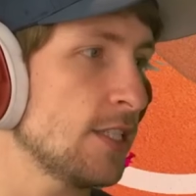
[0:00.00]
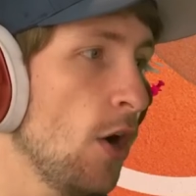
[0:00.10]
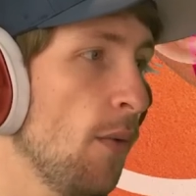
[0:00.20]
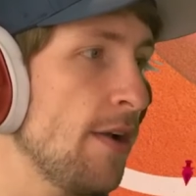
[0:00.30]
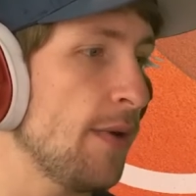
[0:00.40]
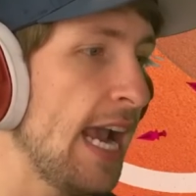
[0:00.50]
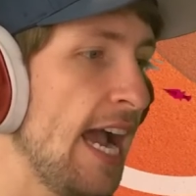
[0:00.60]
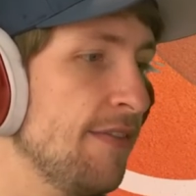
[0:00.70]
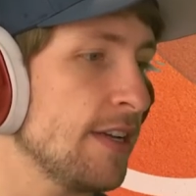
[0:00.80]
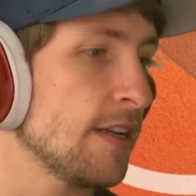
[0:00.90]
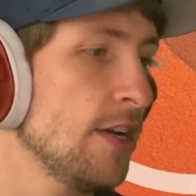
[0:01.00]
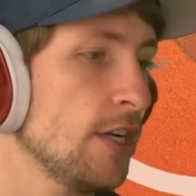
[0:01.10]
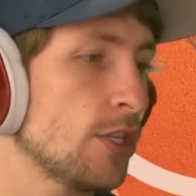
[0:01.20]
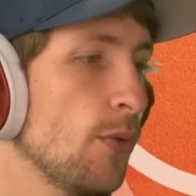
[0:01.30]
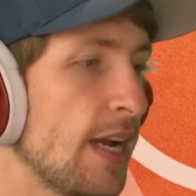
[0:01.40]
Oh, wait. We have it.
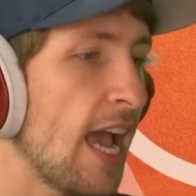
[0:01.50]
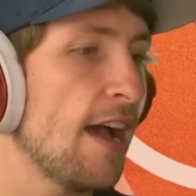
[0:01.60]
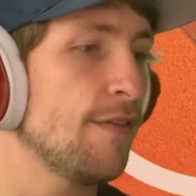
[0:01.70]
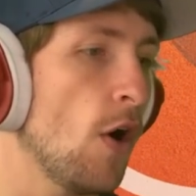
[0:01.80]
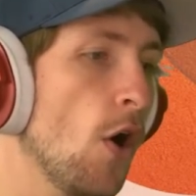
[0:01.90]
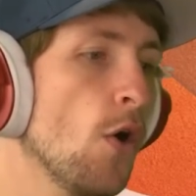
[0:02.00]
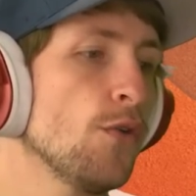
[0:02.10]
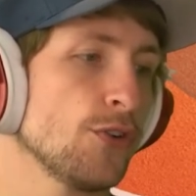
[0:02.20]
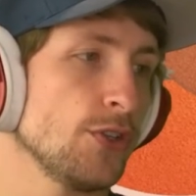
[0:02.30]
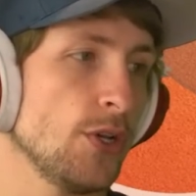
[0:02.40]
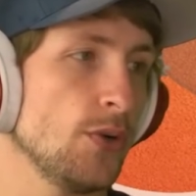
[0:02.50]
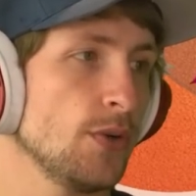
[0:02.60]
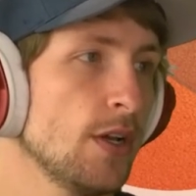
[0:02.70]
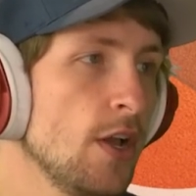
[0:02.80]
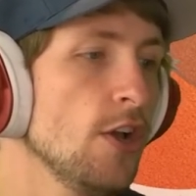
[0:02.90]
So we have Overload.
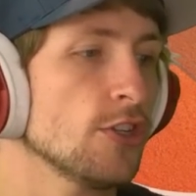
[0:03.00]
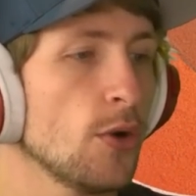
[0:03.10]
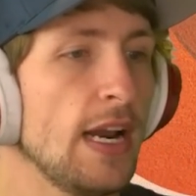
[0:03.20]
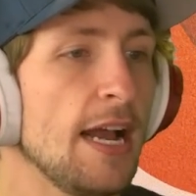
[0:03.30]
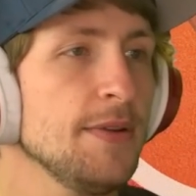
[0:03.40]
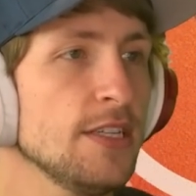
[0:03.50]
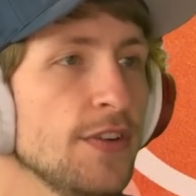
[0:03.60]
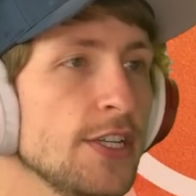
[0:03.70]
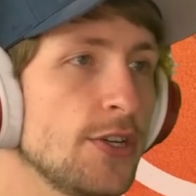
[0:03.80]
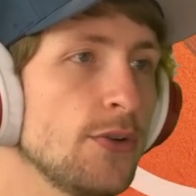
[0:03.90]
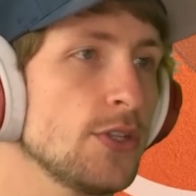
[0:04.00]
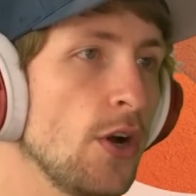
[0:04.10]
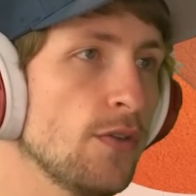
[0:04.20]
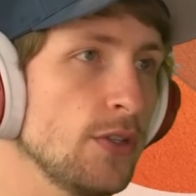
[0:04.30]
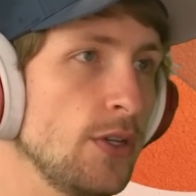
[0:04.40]
So what happens if I use
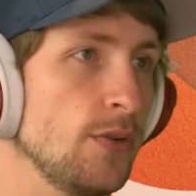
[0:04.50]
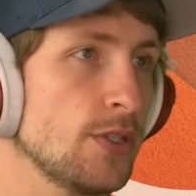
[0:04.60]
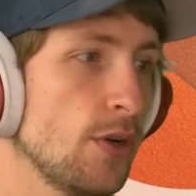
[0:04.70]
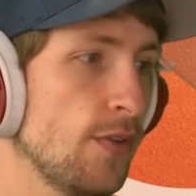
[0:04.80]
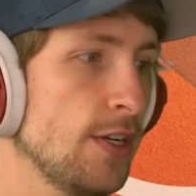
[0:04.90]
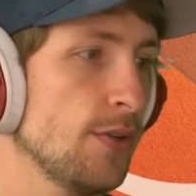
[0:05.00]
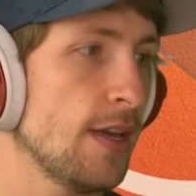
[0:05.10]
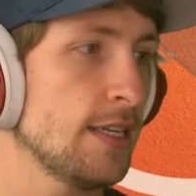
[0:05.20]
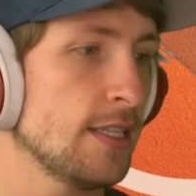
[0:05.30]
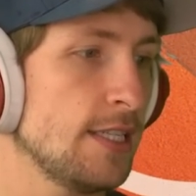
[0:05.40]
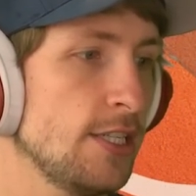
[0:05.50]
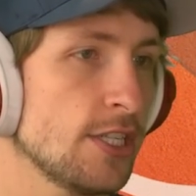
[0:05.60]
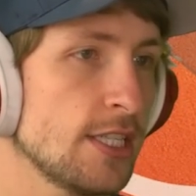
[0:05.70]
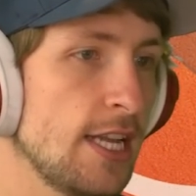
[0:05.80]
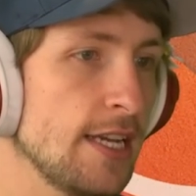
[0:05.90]
Overload? So if I do that, does he
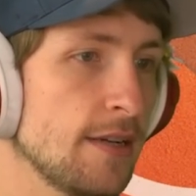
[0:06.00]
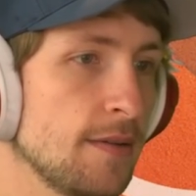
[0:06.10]
just like...